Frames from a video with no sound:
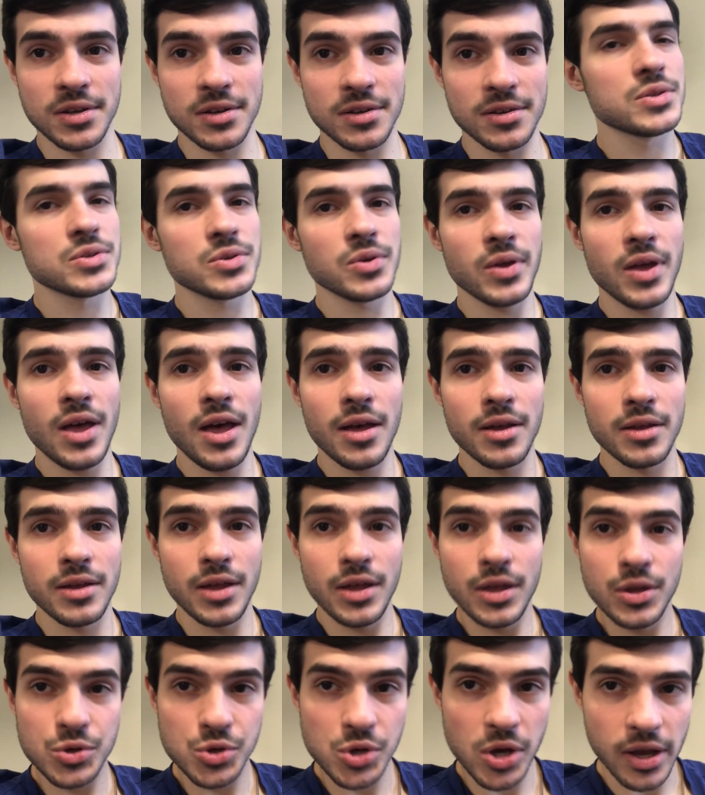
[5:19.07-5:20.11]
So yeah,
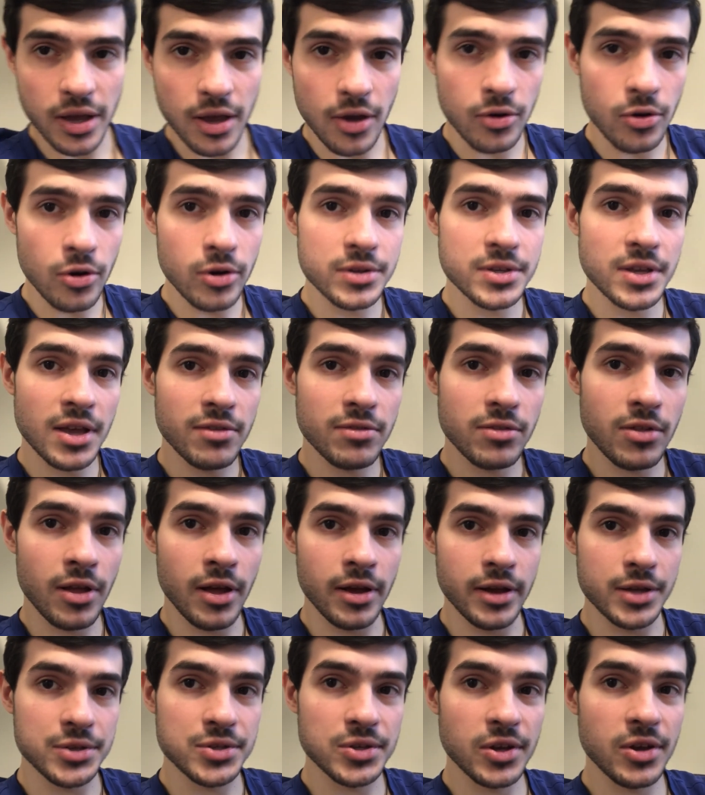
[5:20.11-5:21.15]
check out our
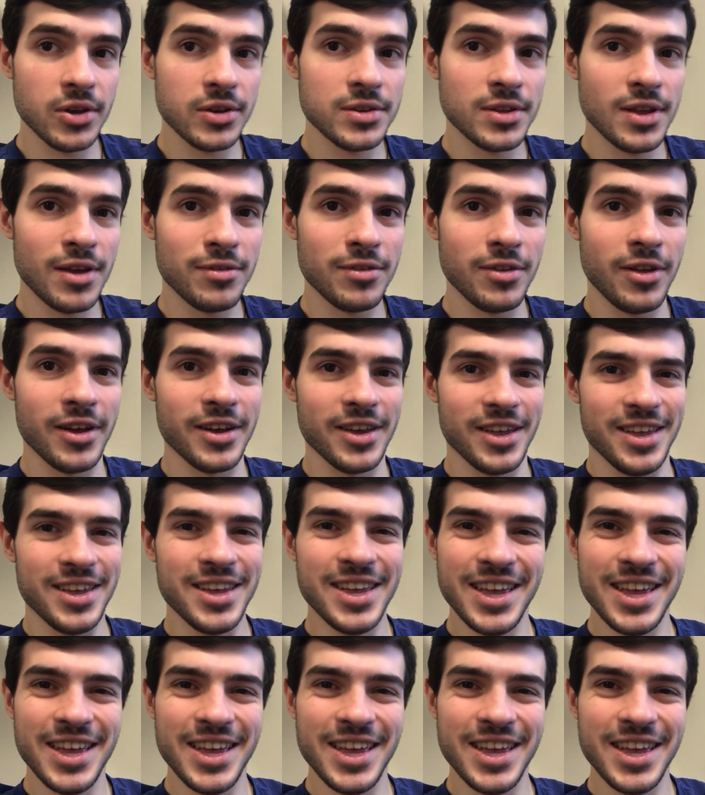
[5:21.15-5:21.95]
devlog. It's a good devlog.